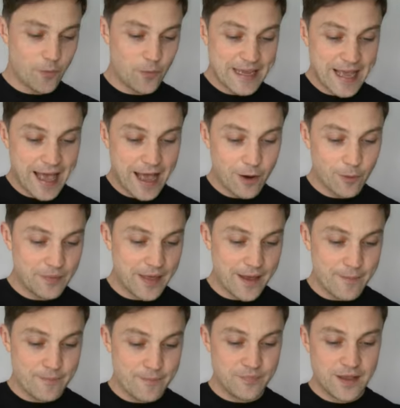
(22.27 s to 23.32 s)
We help
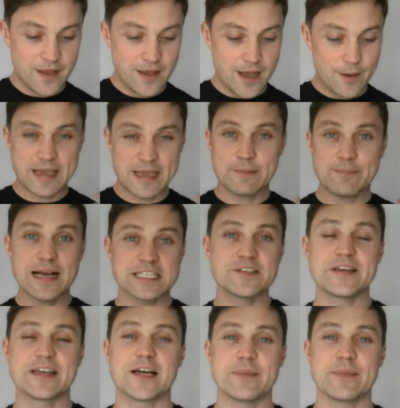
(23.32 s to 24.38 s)
them make
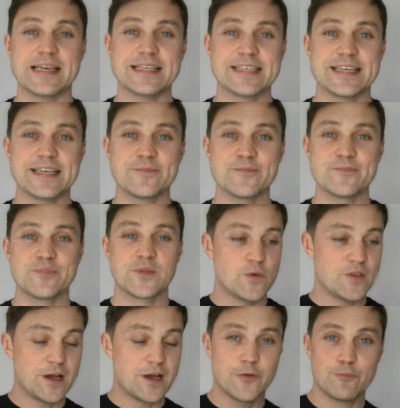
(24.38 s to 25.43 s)
passive income easy
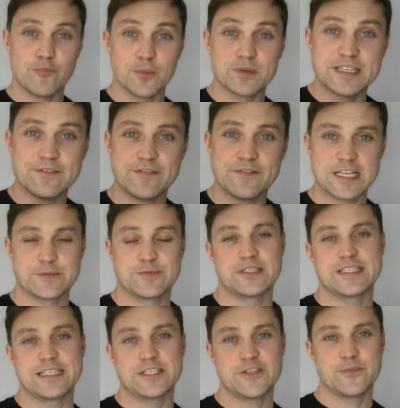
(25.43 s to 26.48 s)
with our property investment
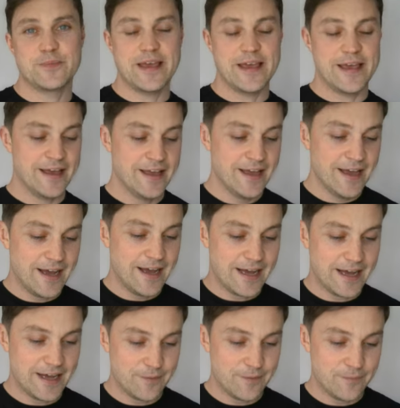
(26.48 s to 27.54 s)
system here.
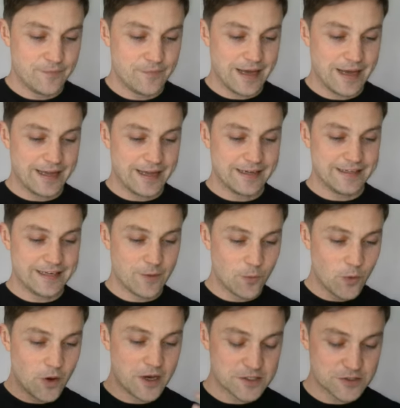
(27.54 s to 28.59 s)
And
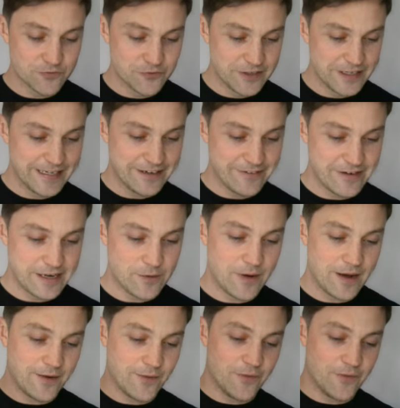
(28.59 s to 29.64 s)
it works really, really
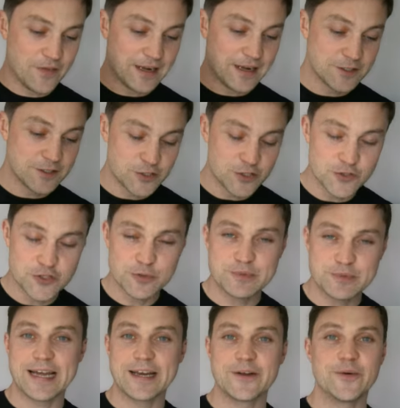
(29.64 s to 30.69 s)
well. The
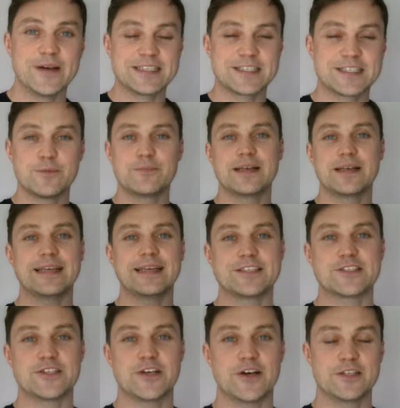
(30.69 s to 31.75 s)
YouTube channel is completely
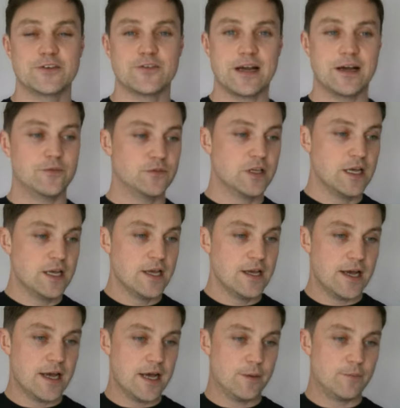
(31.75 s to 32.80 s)
designed around
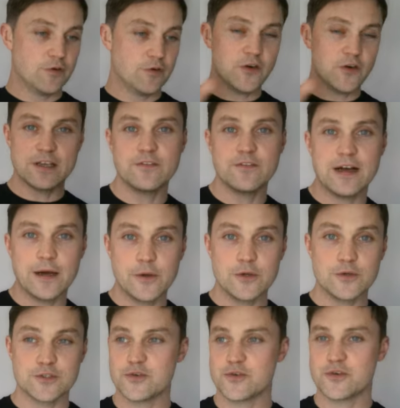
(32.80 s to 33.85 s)
providing
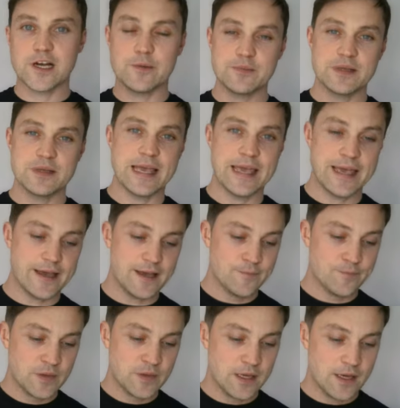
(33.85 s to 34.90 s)
value. So you can come here.